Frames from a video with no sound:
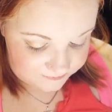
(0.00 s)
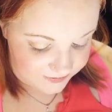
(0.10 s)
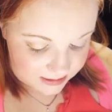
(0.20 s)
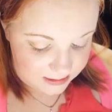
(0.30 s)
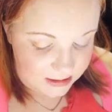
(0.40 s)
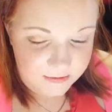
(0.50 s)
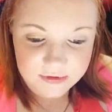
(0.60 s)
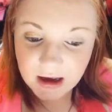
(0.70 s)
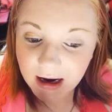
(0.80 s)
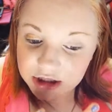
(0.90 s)
feeling
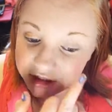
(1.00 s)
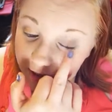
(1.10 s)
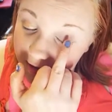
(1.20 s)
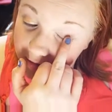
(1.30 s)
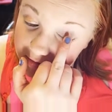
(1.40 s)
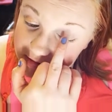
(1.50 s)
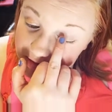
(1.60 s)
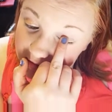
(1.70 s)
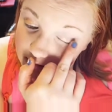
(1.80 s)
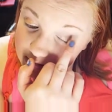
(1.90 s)
of the
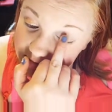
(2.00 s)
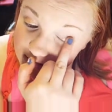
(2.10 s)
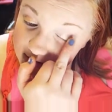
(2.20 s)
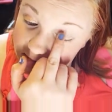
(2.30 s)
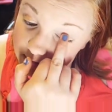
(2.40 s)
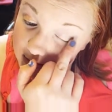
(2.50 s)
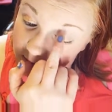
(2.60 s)
eyeshadows is